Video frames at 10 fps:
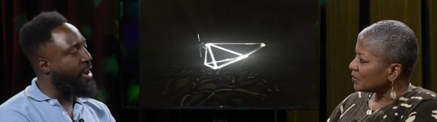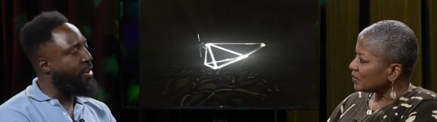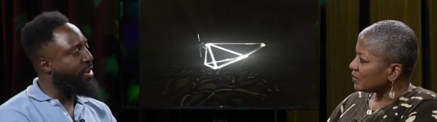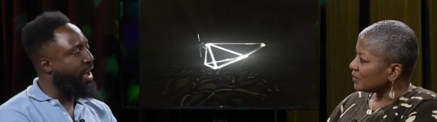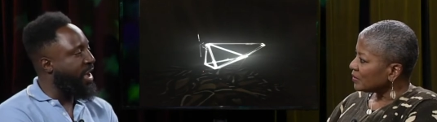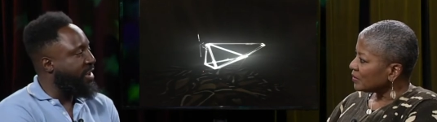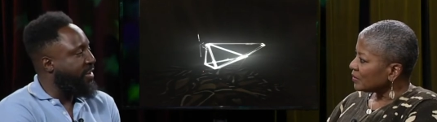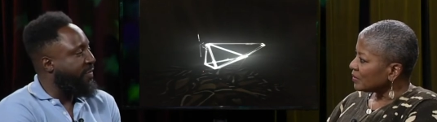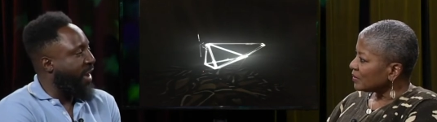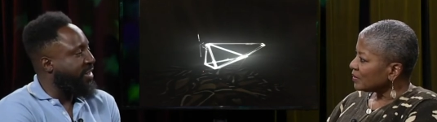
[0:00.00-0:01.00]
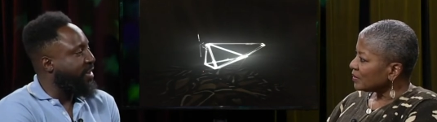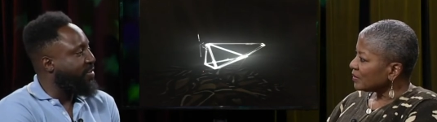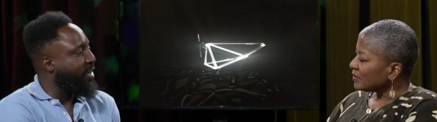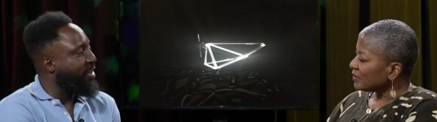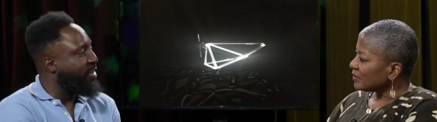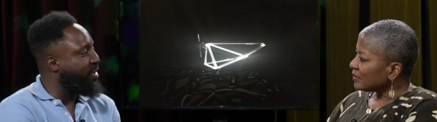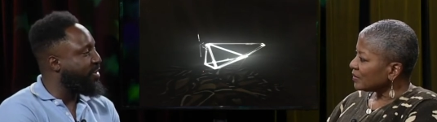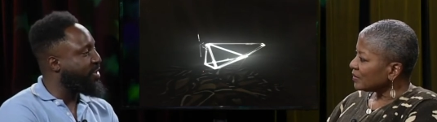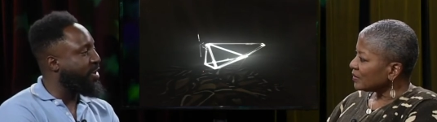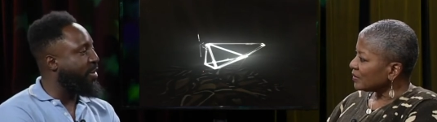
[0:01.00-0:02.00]
Speaker 1: always I had to find something to do,
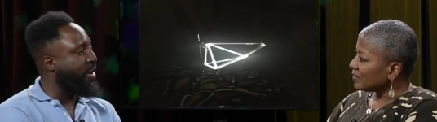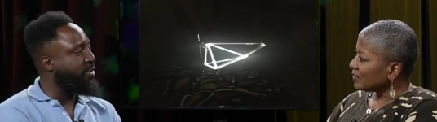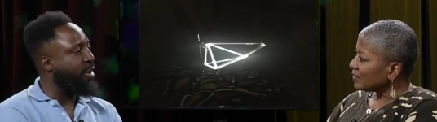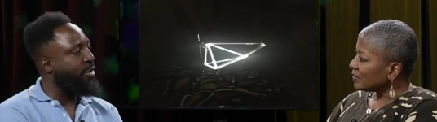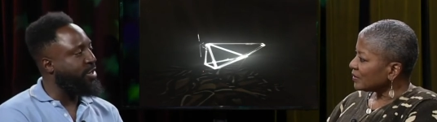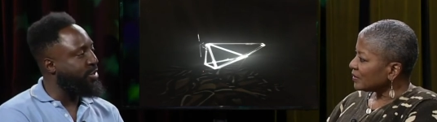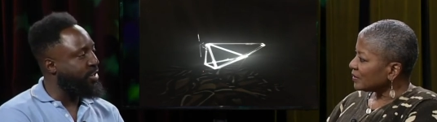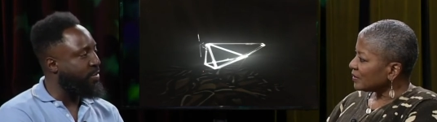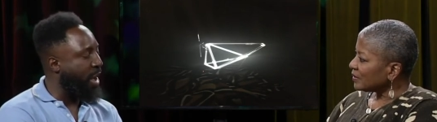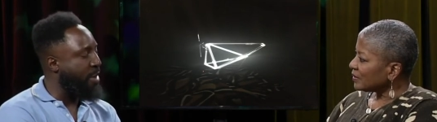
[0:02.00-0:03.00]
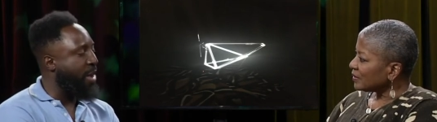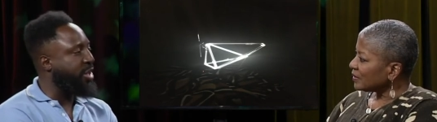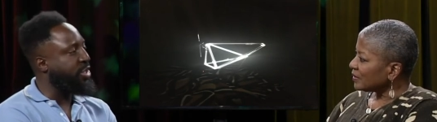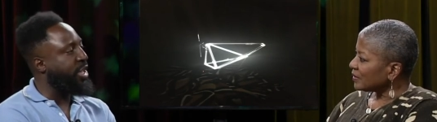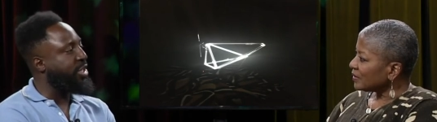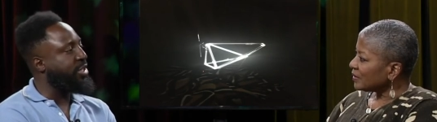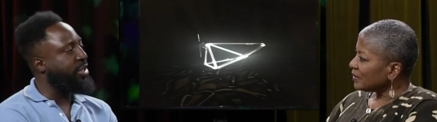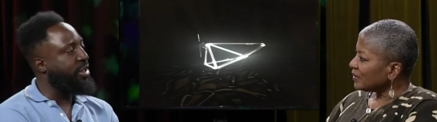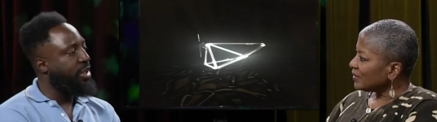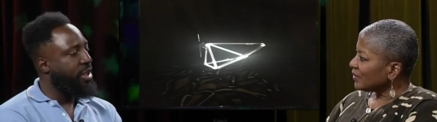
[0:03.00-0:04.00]
so I was always using my
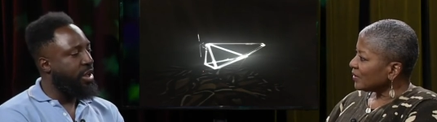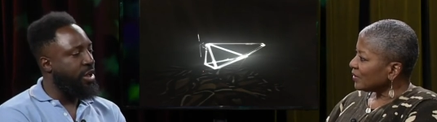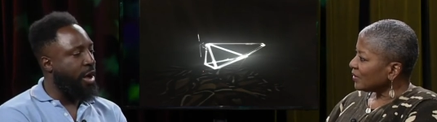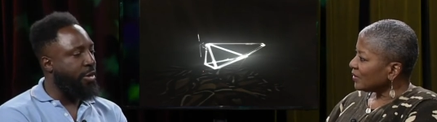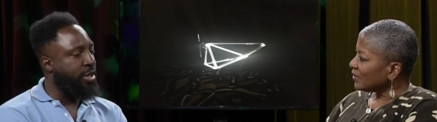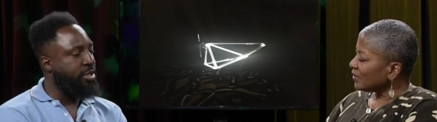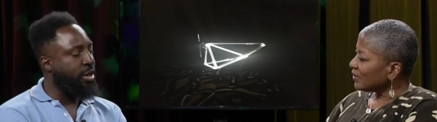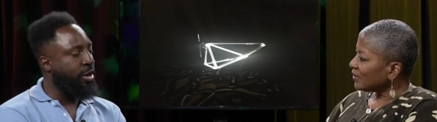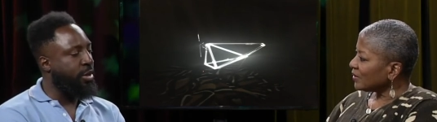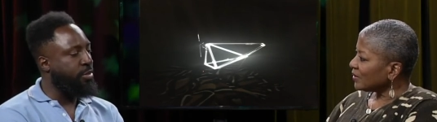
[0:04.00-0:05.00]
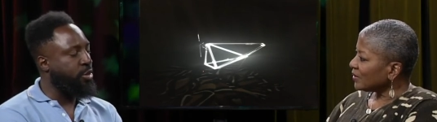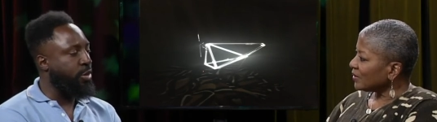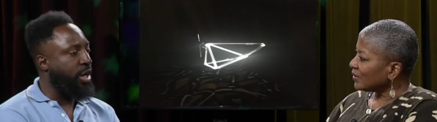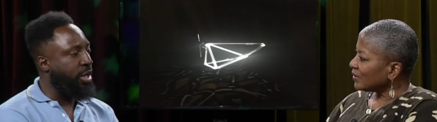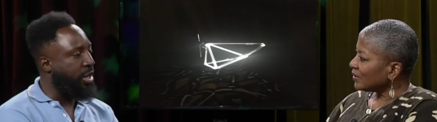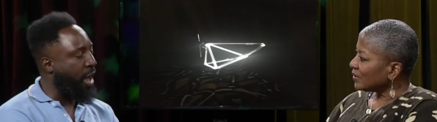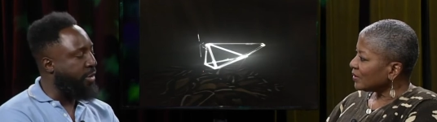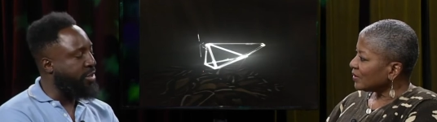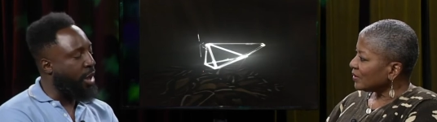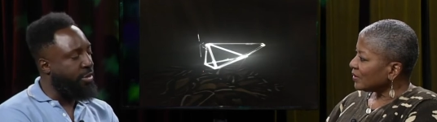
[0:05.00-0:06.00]
imagination and always um, creating, and I
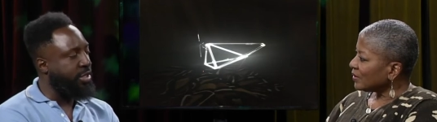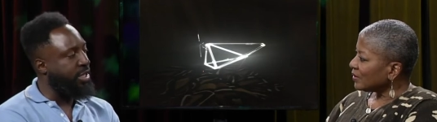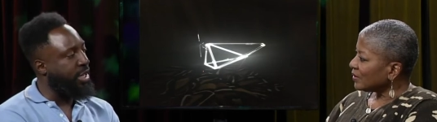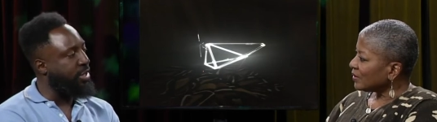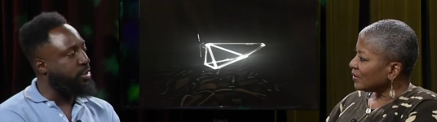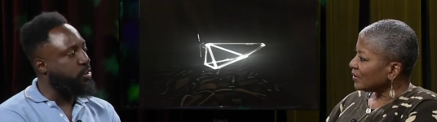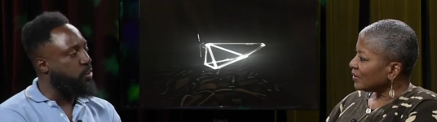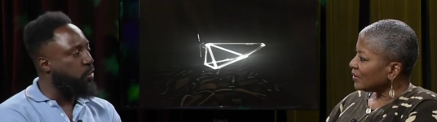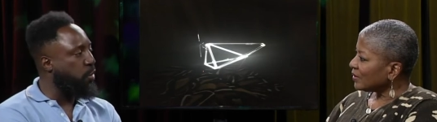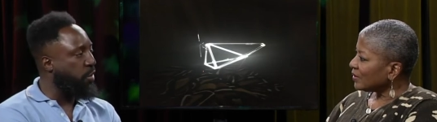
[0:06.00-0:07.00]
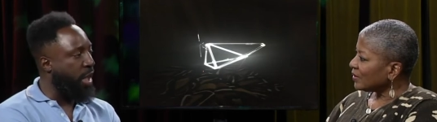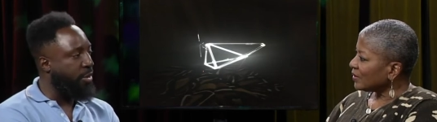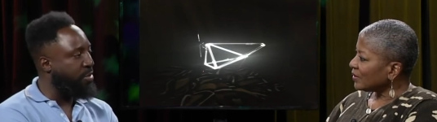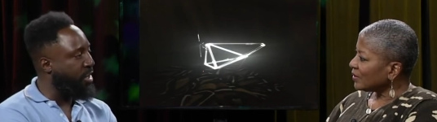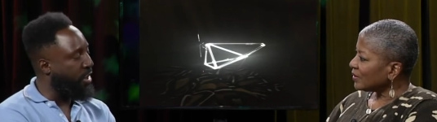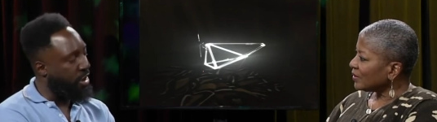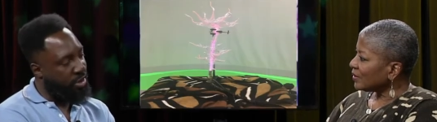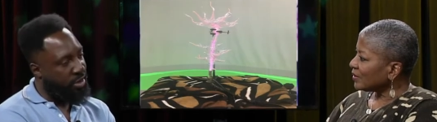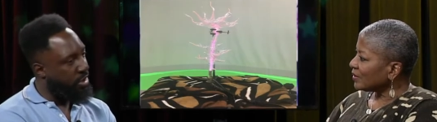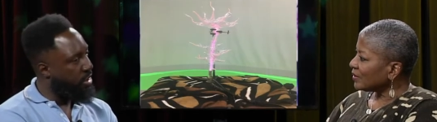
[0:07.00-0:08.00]
was always the kid in school that would be like,
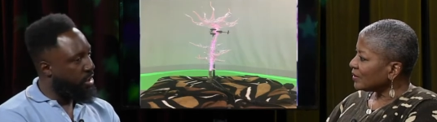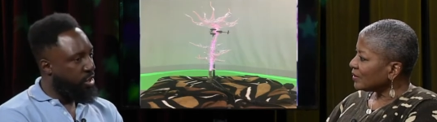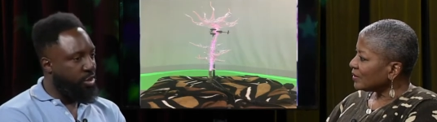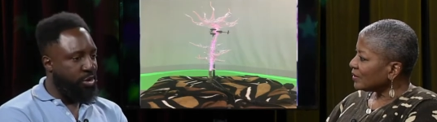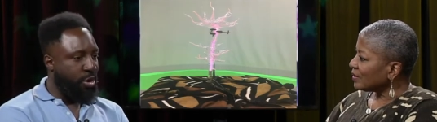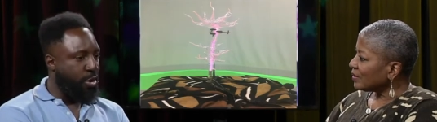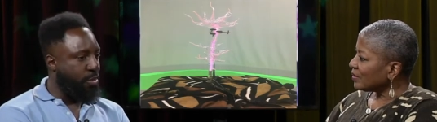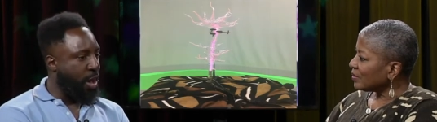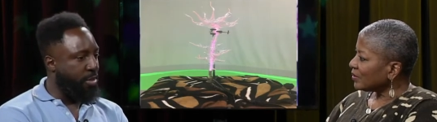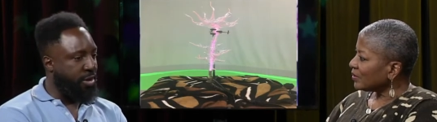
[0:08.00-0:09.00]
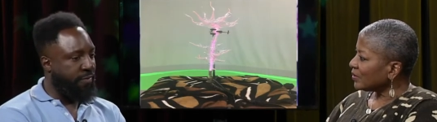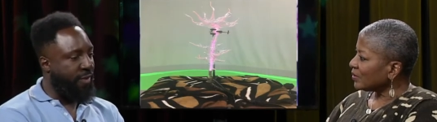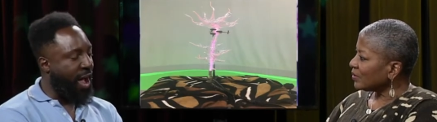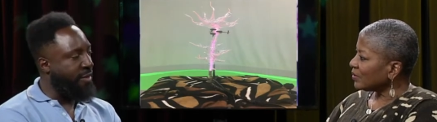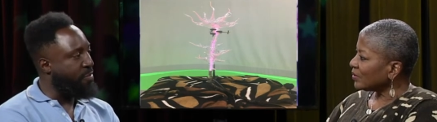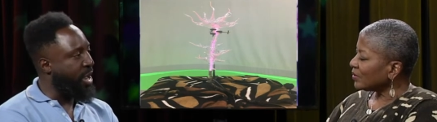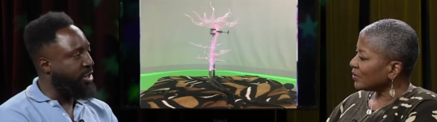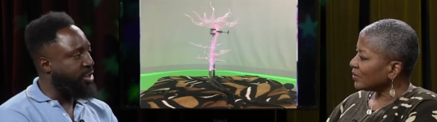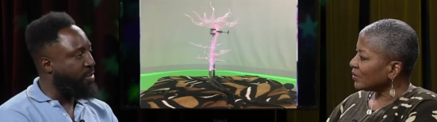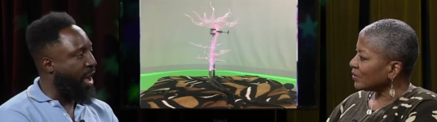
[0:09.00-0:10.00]
you know, probably five
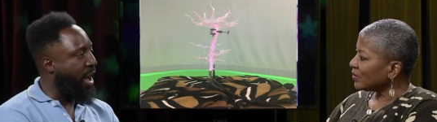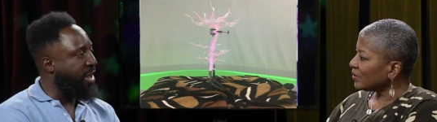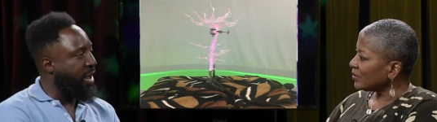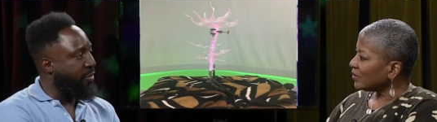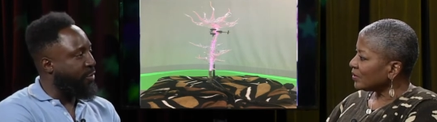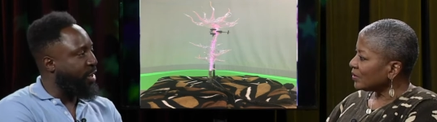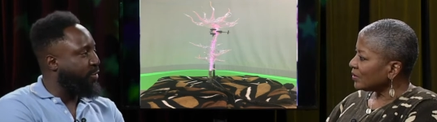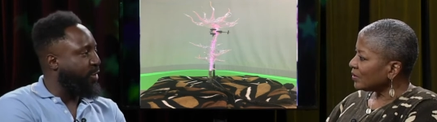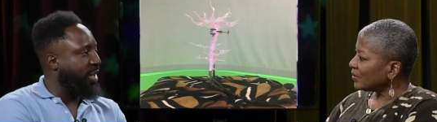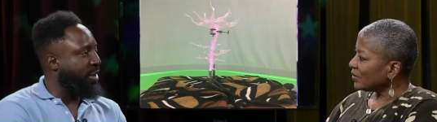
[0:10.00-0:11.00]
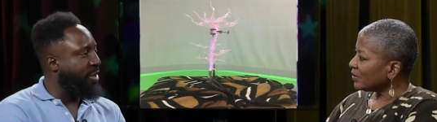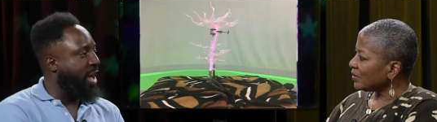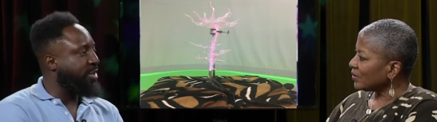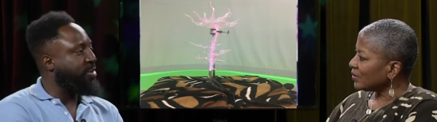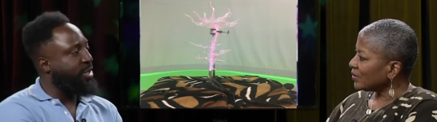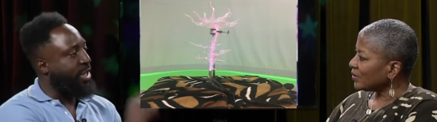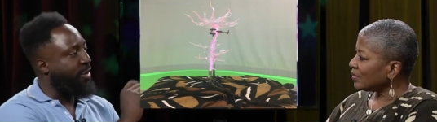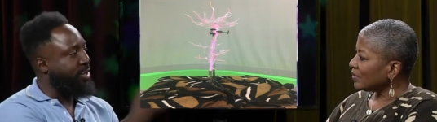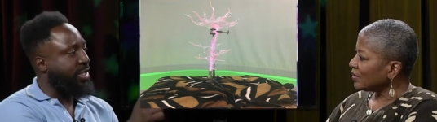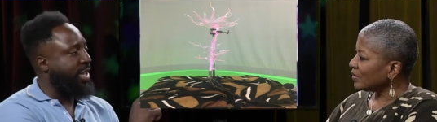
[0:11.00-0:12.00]
pages behind everyone in reading class, because I
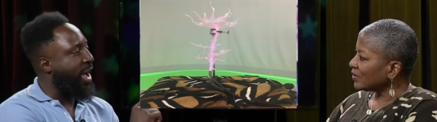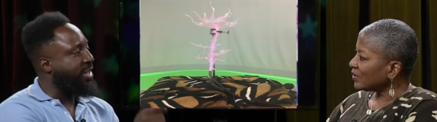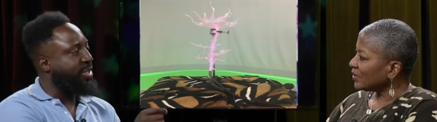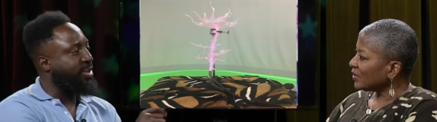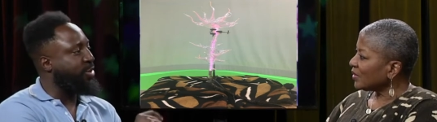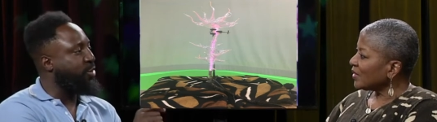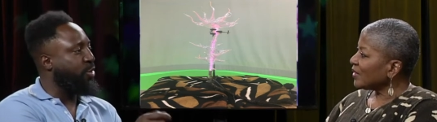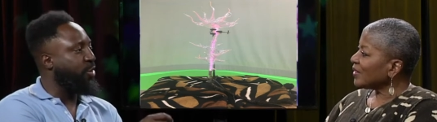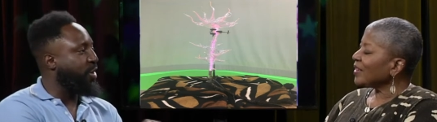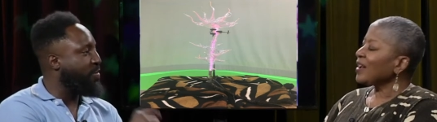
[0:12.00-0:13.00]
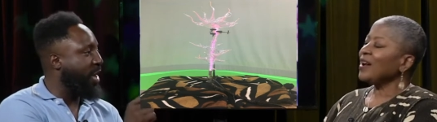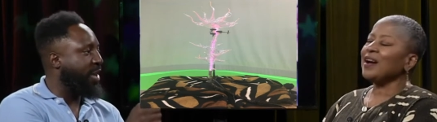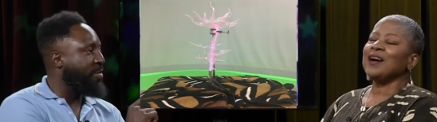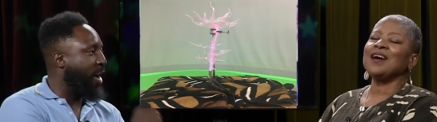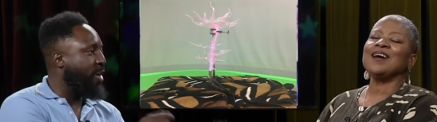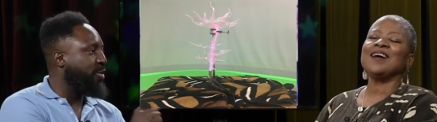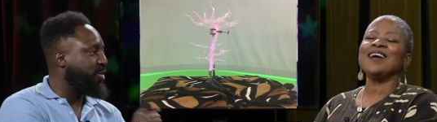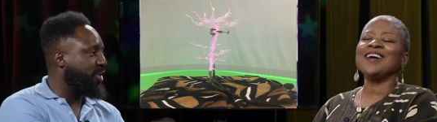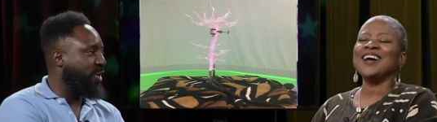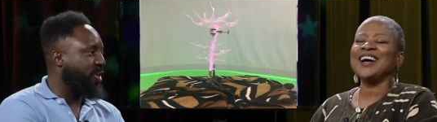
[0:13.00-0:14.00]
was just constantly doodling, making ah, my own
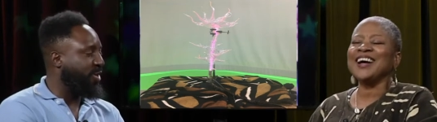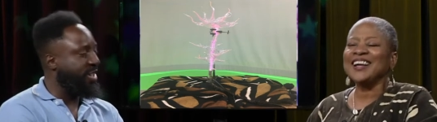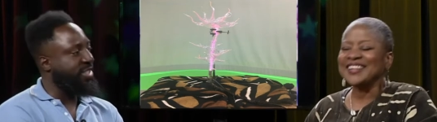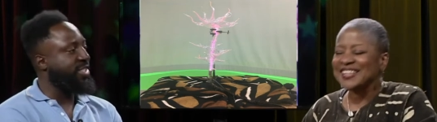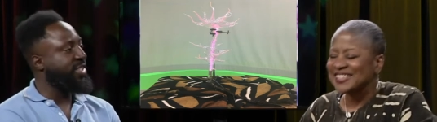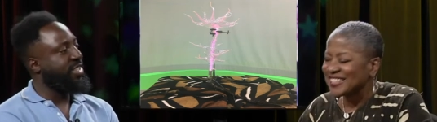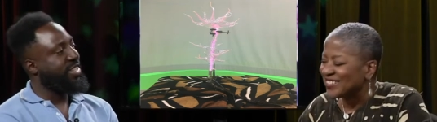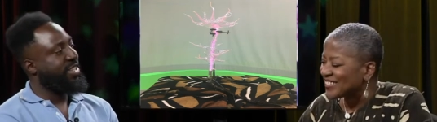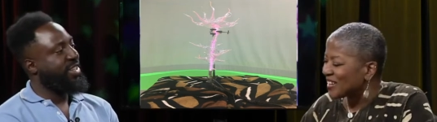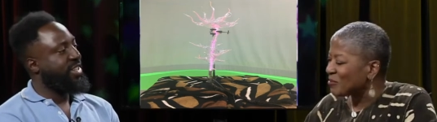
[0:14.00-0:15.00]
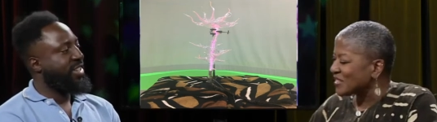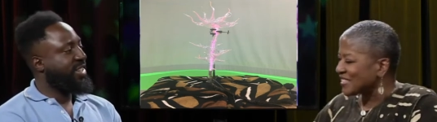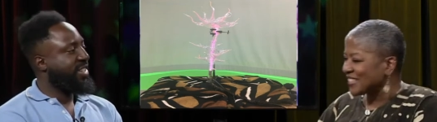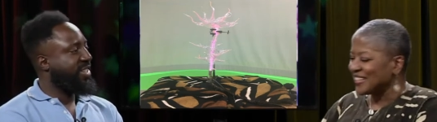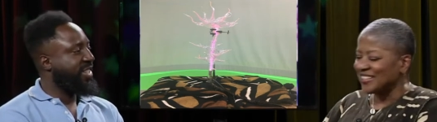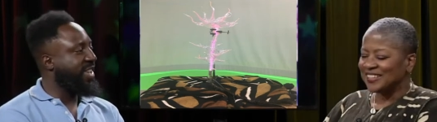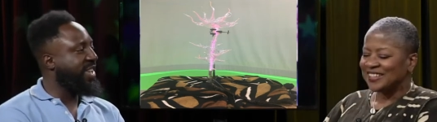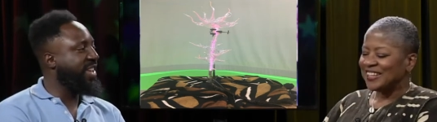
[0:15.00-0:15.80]
stories. That sounds like my son.